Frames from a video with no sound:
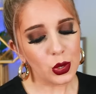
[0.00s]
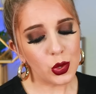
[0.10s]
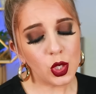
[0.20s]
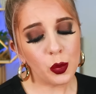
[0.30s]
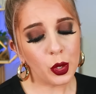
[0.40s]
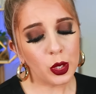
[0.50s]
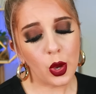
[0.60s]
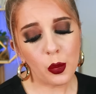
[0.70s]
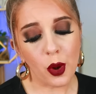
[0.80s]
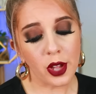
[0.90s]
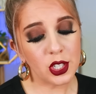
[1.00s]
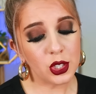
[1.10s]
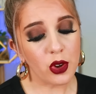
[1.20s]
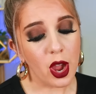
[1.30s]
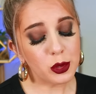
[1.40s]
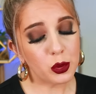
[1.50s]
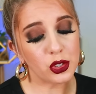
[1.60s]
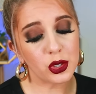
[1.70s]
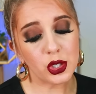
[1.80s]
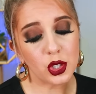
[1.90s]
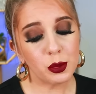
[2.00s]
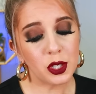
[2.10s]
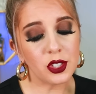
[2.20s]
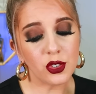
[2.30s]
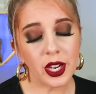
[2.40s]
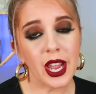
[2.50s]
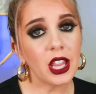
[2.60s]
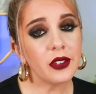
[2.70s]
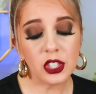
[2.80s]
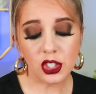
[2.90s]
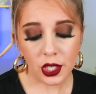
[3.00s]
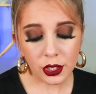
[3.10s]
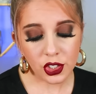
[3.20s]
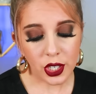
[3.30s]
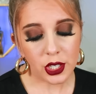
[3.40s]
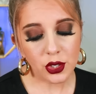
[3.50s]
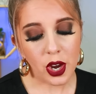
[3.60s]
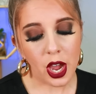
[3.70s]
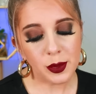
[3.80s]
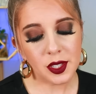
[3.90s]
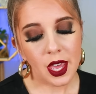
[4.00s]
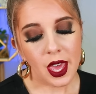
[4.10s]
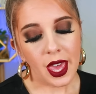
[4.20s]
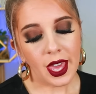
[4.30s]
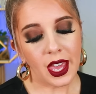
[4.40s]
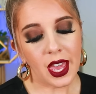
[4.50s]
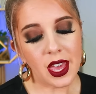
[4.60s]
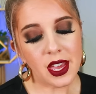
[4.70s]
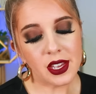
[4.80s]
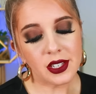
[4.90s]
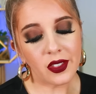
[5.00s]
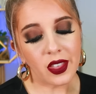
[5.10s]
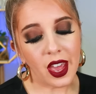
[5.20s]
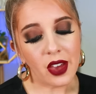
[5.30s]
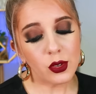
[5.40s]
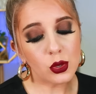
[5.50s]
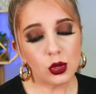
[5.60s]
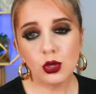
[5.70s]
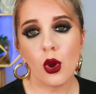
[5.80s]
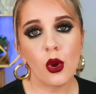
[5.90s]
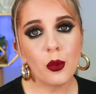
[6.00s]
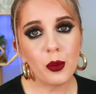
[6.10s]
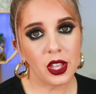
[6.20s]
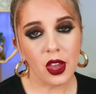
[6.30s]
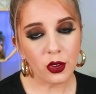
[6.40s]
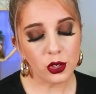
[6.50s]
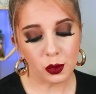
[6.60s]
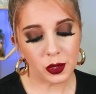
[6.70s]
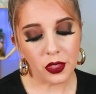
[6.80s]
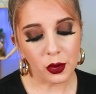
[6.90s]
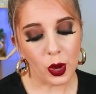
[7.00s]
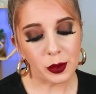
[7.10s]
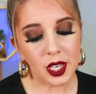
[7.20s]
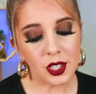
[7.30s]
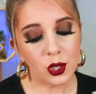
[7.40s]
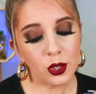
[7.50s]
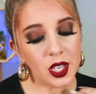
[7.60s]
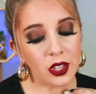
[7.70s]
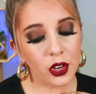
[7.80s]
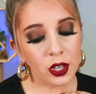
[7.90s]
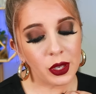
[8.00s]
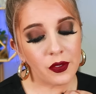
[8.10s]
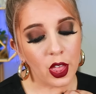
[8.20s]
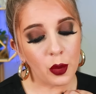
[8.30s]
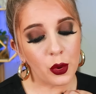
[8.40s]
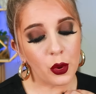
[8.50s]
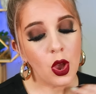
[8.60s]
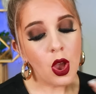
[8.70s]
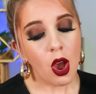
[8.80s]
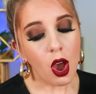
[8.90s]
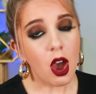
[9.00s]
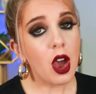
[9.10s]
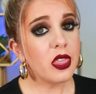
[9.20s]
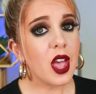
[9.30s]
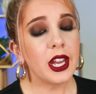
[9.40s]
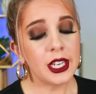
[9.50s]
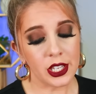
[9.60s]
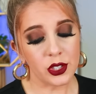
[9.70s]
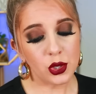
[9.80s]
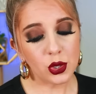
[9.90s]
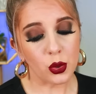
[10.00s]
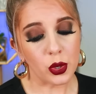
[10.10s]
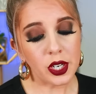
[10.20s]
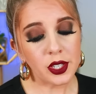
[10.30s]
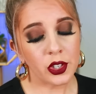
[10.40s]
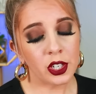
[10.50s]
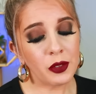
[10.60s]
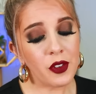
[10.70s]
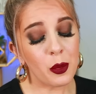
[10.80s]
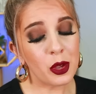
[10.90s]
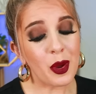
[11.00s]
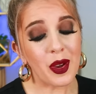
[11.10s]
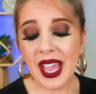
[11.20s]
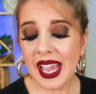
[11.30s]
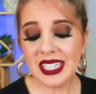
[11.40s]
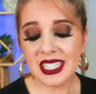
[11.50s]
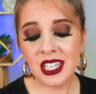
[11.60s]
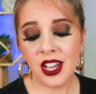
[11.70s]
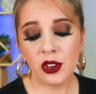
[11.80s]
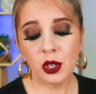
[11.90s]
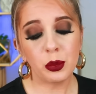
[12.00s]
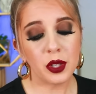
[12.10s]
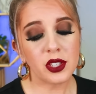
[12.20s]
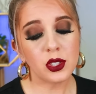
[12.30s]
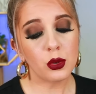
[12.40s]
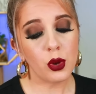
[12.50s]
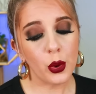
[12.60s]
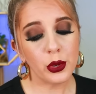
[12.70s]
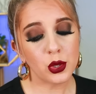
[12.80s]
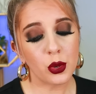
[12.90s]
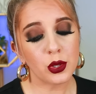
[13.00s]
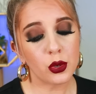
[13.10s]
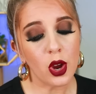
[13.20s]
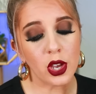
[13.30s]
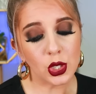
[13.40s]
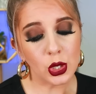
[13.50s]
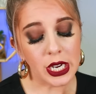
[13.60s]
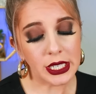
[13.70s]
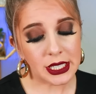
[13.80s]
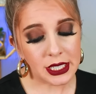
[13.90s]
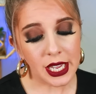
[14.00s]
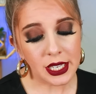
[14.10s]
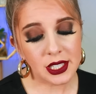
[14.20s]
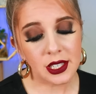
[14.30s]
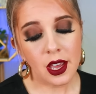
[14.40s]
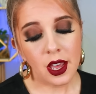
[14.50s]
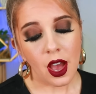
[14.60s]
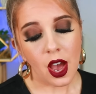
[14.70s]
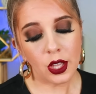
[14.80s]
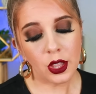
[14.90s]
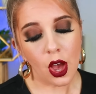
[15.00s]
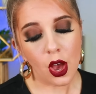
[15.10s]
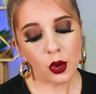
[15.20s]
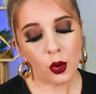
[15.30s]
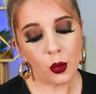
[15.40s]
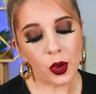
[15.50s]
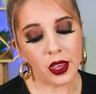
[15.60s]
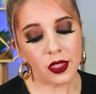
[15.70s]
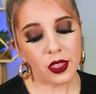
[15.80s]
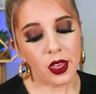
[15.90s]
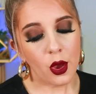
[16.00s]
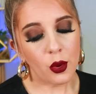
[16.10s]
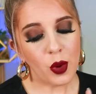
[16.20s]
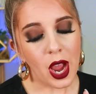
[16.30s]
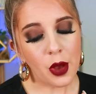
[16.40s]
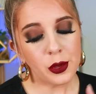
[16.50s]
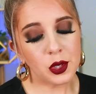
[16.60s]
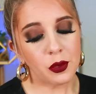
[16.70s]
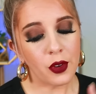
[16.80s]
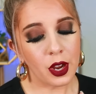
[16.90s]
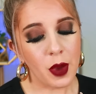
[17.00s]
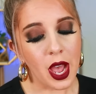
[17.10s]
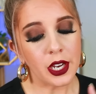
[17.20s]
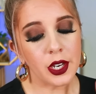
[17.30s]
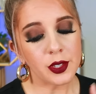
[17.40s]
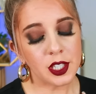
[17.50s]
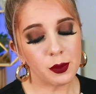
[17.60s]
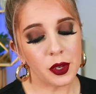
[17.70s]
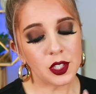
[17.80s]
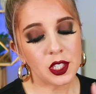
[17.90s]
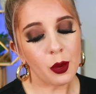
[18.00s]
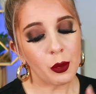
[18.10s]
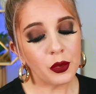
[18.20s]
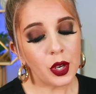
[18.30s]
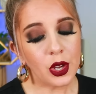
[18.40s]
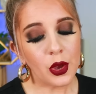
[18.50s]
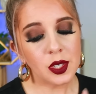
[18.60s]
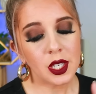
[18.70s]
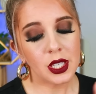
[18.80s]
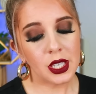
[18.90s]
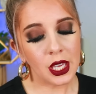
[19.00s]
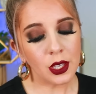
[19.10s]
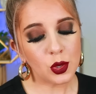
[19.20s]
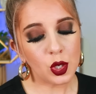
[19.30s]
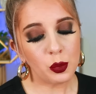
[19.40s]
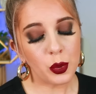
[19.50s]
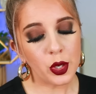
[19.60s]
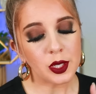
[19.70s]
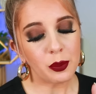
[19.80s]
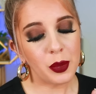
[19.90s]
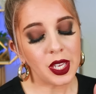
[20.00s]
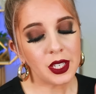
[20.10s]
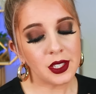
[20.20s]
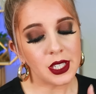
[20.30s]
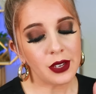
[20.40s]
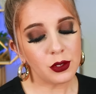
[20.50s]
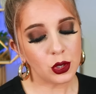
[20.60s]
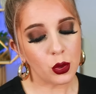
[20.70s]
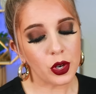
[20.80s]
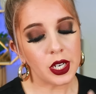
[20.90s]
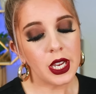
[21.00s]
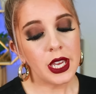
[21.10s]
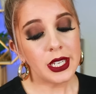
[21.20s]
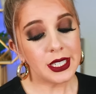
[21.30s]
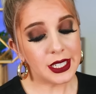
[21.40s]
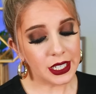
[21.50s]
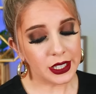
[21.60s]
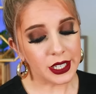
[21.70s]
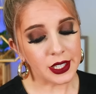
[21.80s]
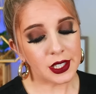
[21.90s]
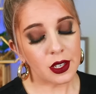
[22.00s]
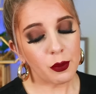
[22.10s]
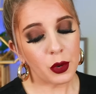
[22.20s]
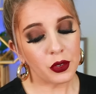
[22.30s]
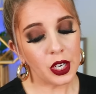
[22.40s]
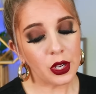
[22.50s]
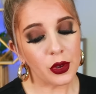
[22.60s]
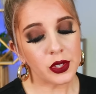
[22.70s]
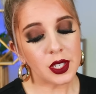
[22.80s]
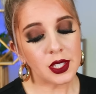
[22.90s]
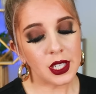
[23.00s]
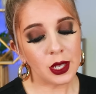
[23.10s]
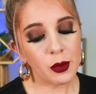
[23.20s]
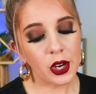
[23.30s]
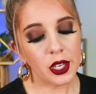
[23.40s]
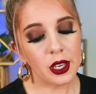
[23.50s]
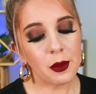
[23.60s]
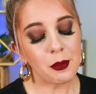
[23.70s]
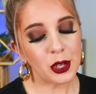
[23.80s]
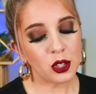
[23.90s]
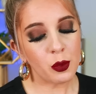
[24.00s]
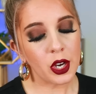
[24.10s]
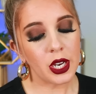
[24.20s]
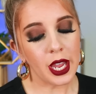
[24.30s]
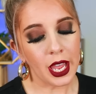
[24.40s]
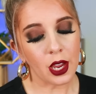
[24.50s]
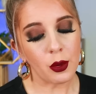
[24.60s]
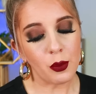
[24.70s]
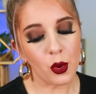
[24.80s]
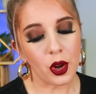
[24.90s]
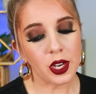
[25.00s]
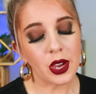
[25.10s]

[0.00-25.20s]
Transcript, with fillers: Super Glow Bronzing Drops, which are dupe to the Drunk Elephant Sunshine Drops, and they have so many other dupes on their website. So it looks like they're going to be available online and in stores. They're going to be available in about 1,800 plus Kroger stores across the United States, along with Ralph's, Fred Meyer, Smith's, Mariano's, King Soopers, Pick 'n Save Store, Dillon's, Mariano's, City Market, Metro Market, and more.